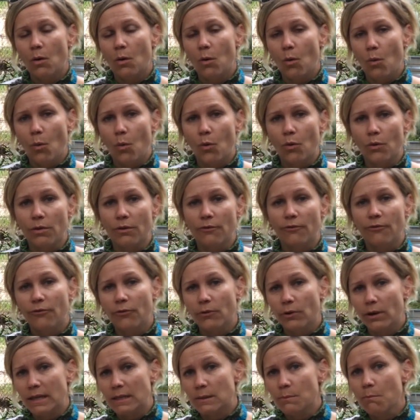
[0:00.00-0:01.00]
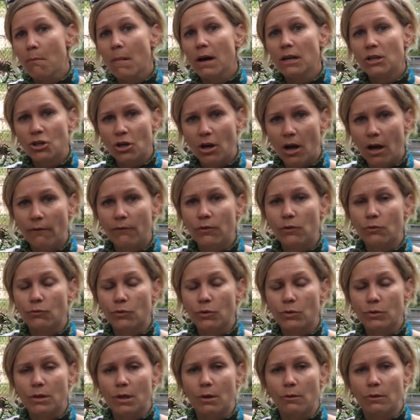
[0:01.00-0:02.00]
or as much of the
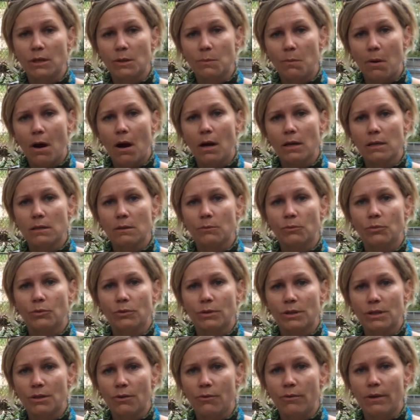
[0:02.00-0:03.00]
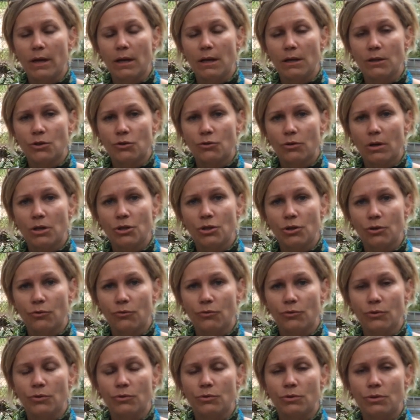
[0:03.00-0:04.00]
root zone as possible, so that construction
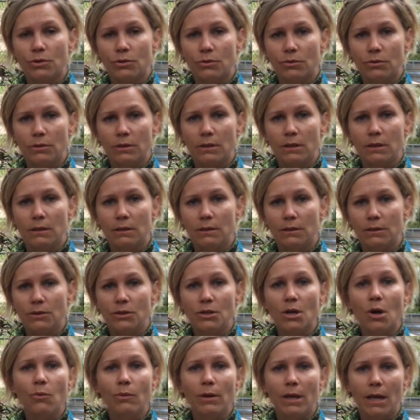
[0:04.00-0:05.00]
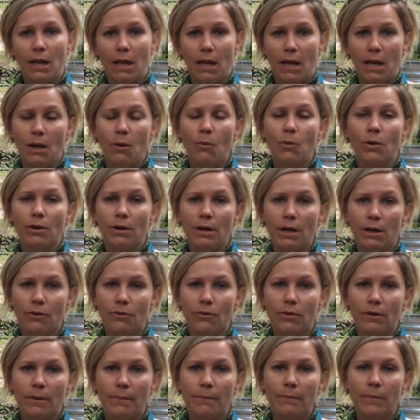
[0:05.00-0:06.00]
crews don't get anywhere
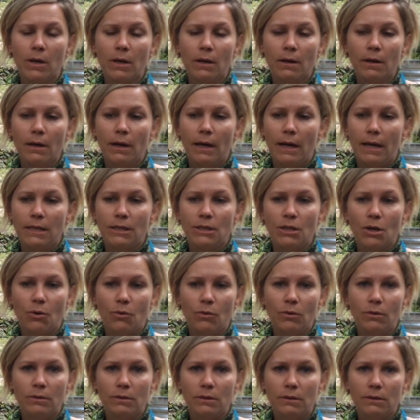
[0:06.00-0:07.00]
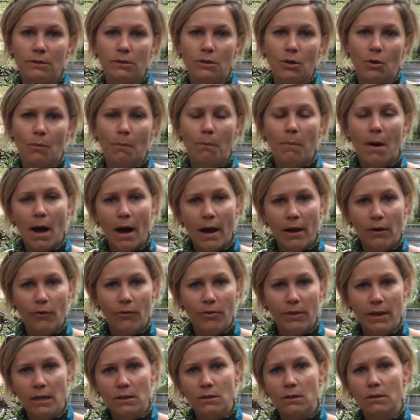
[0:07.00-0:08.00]
near them and don't
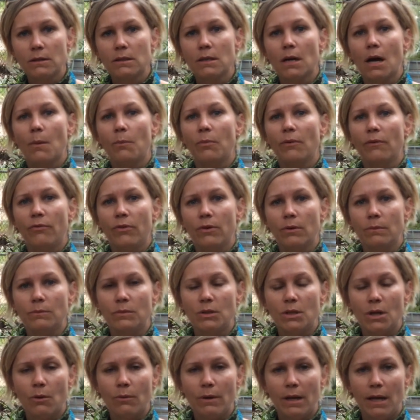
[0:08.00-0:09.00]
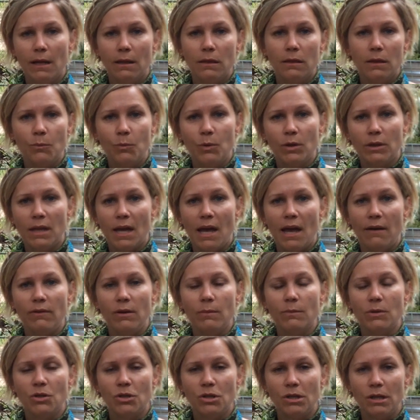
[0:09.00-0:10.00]
pile things on top of them, don't hit them with the
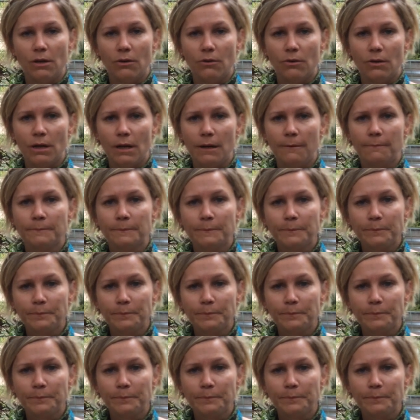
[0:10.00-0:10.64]
heavy machinery.